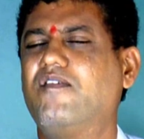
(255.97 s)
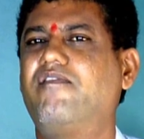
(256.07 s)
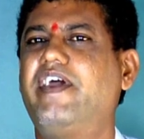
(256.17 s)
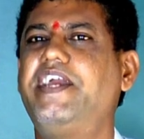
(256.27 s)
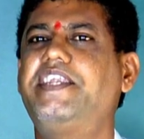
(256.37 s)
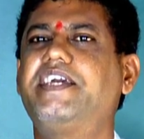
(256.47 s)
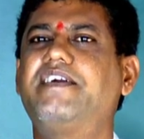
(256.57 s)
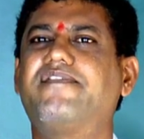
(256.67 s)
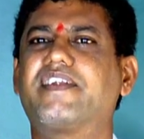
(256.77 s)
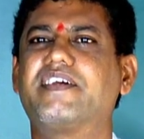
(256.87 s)

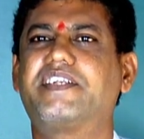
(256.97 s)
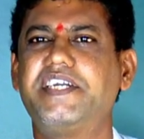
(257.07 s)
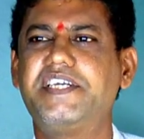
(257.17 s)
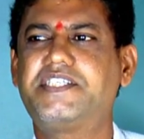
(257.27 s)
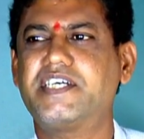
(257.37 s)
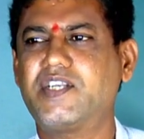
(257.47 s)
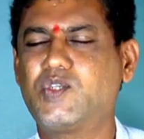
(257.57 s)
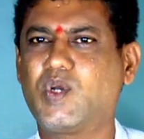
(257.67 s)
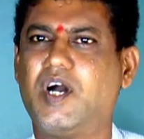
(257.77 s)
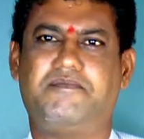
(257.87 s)
waiting for the teacher
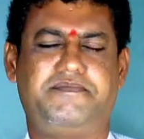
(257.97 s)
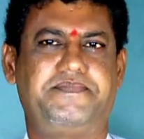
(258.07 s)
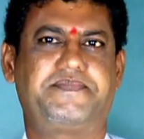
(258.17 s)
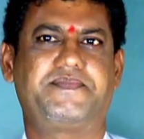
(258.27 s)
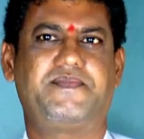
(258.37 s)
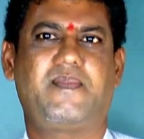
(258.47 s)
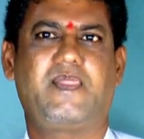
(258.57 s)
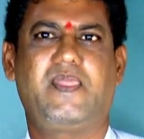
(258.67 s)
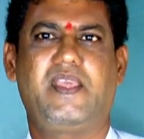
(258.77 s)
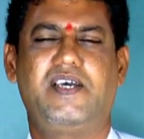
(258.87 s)
to come.
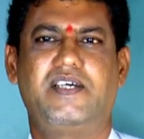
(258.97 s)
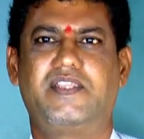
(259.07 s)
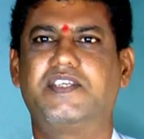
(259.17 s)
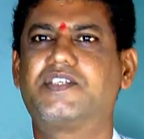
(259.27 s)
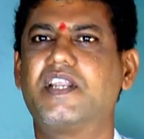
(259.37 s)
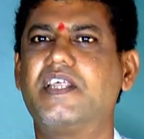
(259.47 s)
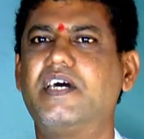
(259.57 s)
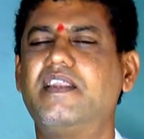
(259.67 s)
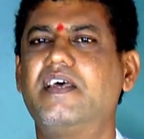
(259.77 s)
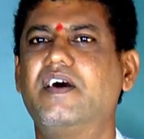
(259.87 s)
The
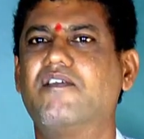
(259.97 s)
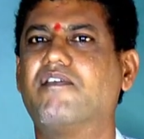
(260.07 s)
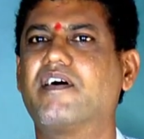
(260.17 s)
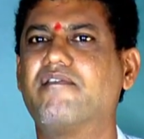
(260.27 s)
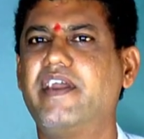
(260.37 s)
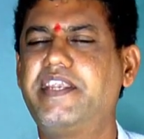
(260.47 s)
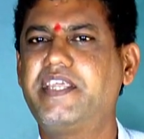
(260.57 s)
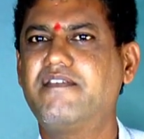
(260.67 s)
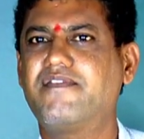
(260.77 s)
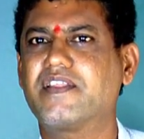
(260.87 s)
children were
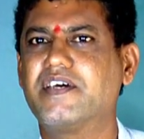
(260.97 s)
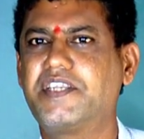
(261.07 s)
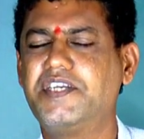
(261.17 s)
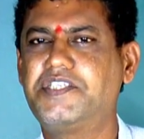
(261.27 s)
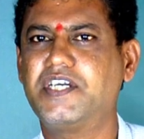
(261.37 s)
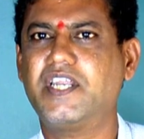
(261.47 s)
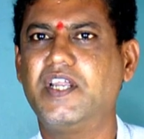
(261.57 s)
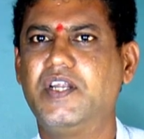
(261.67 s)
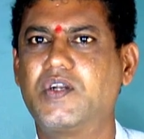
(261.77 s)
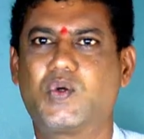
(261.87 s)
waiting for the teacher
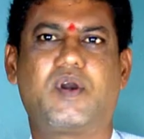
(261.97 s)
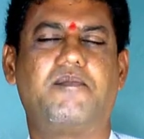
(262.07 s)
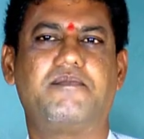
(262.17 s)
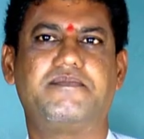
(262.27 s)
to come.